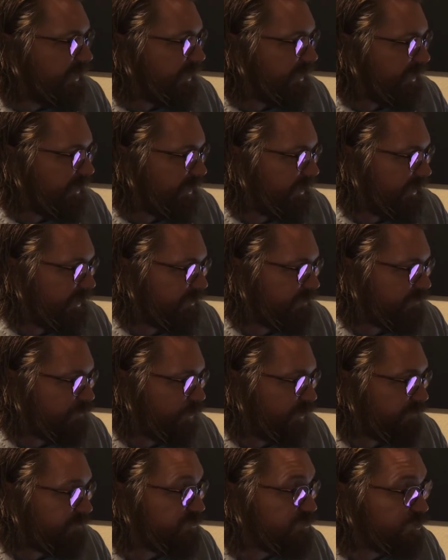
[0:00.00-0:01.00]
is
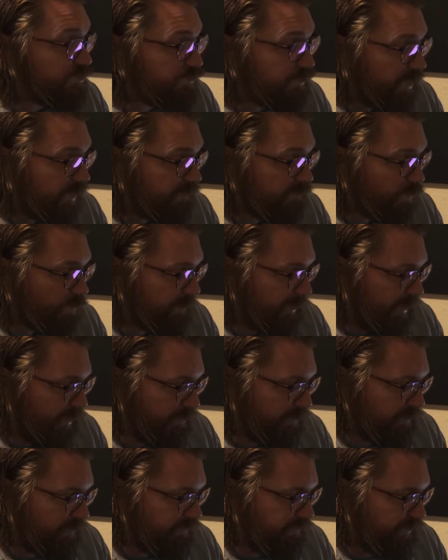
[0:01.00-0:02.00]
we have two 9 volt
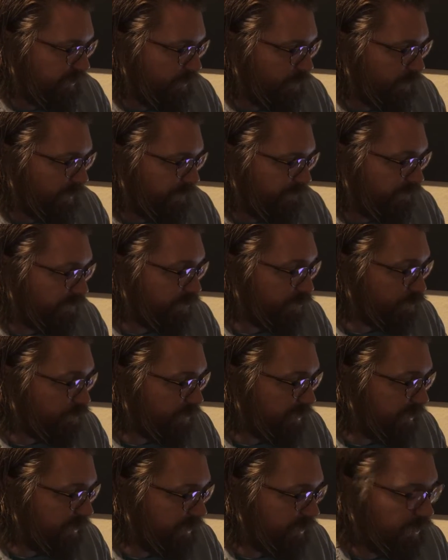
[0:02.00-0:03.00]
batteries and we have
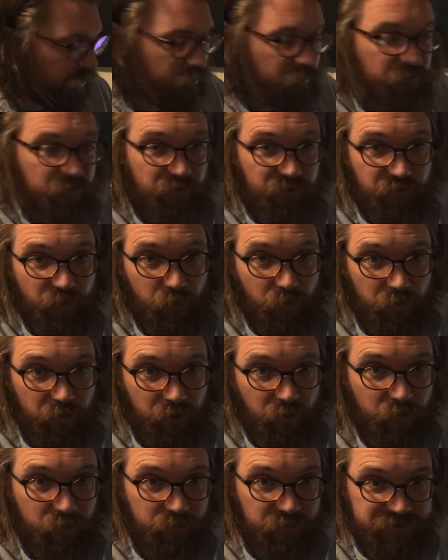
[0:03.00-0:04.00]
three 4
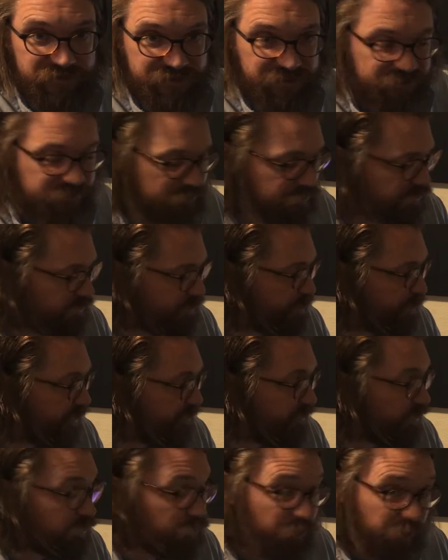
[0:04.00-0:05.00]
ohm resistors. But
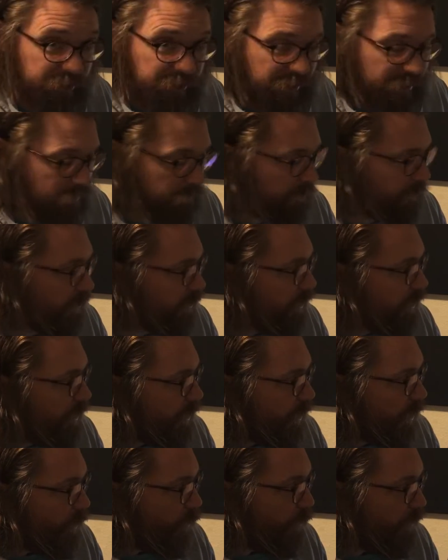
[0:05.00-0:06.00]
if you look at them,
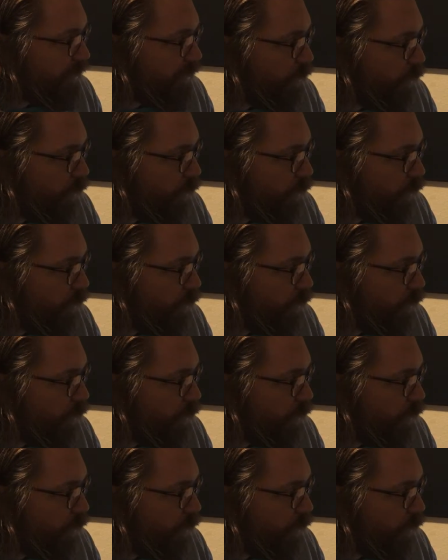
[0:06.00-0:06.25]
when the